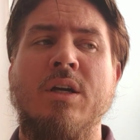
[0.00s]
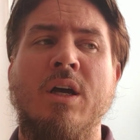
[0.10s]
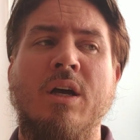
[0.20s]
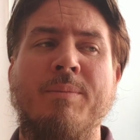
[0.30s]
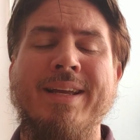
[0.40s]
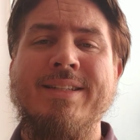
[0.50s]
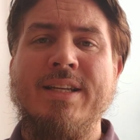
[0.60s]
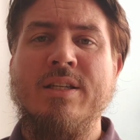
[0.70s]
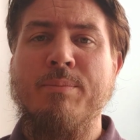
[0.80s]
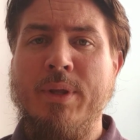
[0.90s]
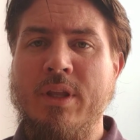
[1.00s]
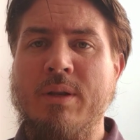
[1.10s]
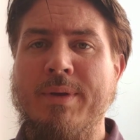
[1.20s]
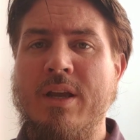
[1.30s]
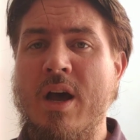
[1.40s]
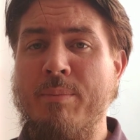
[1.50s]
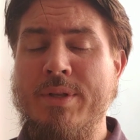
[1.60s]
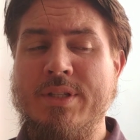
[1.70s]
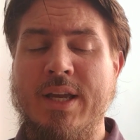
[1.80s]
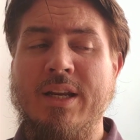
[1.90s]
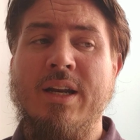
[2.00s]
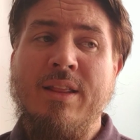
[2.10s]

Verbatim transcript: Uh, may disability be compensated?